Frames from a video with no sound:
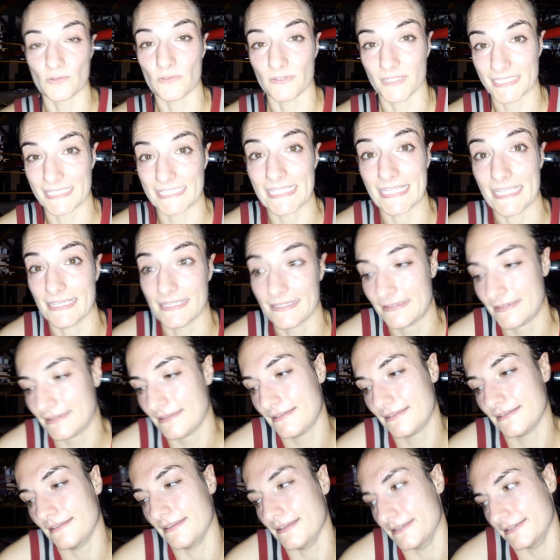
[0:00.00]
cool to see.
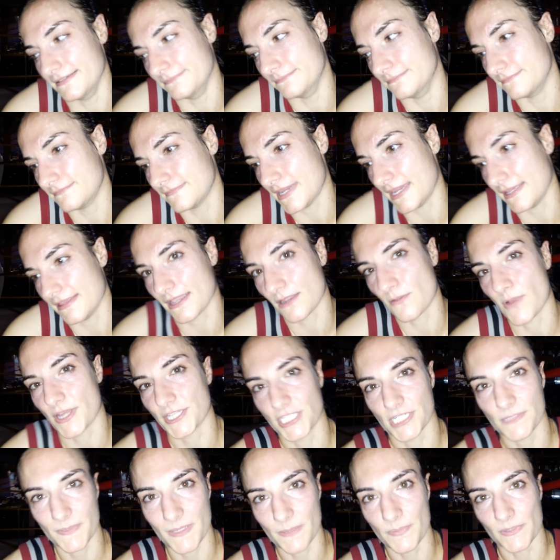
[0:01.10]
I like
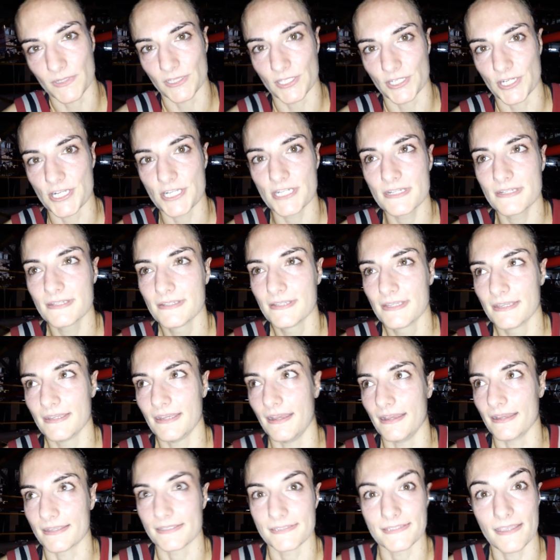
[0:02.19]
watching people learn
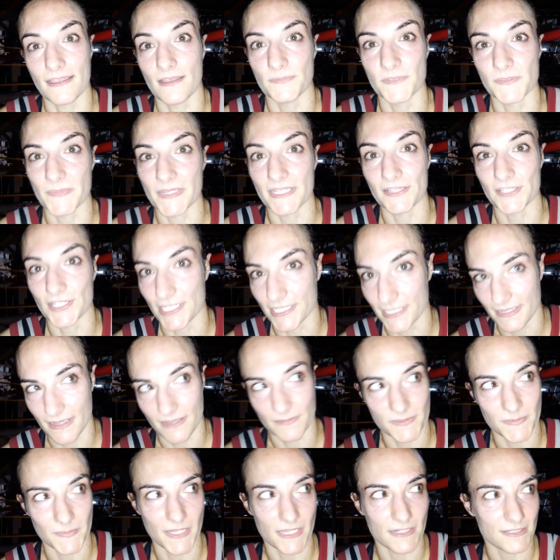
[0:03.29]
because it helps me learn. It
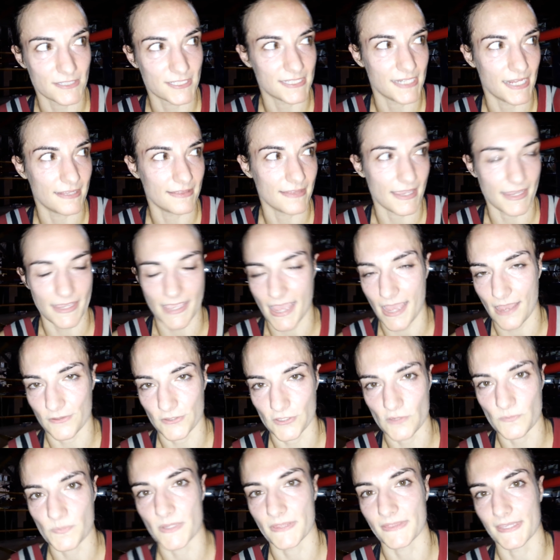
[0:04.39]
helps me understand like how
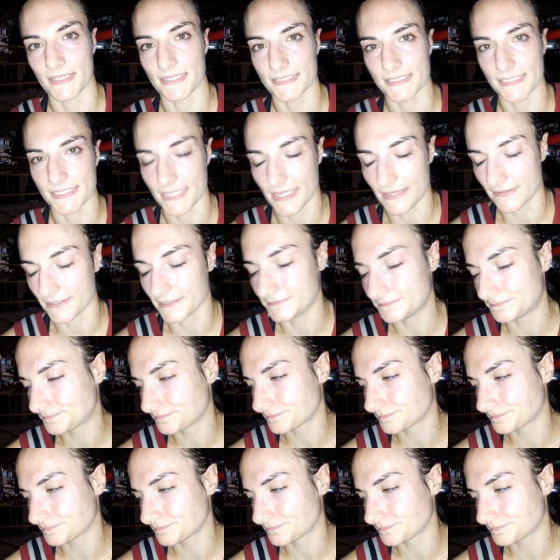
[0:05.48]
you put things together.